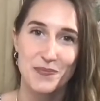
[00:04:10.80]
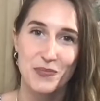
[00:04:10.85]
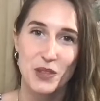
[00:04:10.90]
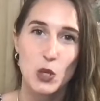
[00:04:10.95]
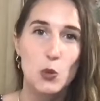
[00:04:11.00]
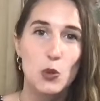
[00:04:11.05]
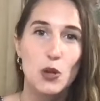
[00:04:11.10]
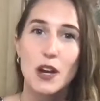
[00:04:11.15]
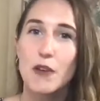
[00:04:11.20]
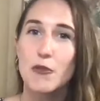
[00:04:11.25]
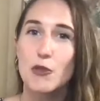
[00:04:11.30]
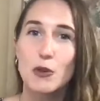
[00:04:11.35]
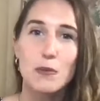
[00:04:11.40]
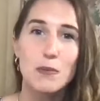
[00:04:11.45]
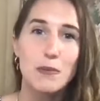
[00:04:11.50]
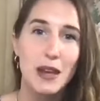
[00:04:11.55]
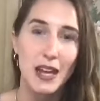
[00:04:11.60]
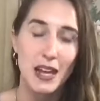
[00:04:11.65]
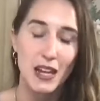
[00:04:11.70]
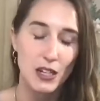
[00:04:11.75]
You were never
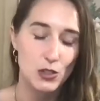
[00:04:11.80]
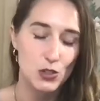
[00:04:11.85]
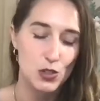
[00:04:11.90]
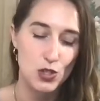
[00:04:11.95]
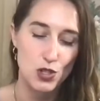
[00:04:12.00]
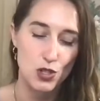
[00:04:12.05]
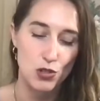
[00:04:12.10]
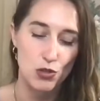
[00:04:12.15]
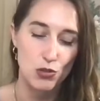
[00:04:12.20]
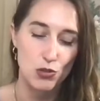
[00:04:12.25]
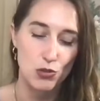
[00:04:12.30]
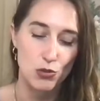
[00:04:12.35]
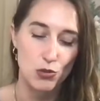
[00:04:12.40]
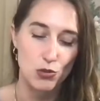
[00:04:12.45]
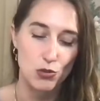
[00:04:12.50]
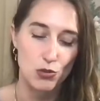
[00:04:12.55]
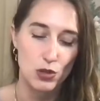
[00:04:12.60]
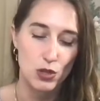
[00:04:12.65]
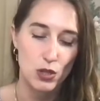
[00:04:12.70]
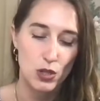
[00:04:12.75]
made
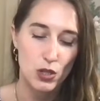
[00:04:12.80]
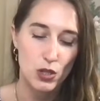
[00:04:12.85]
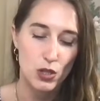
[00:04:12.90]
to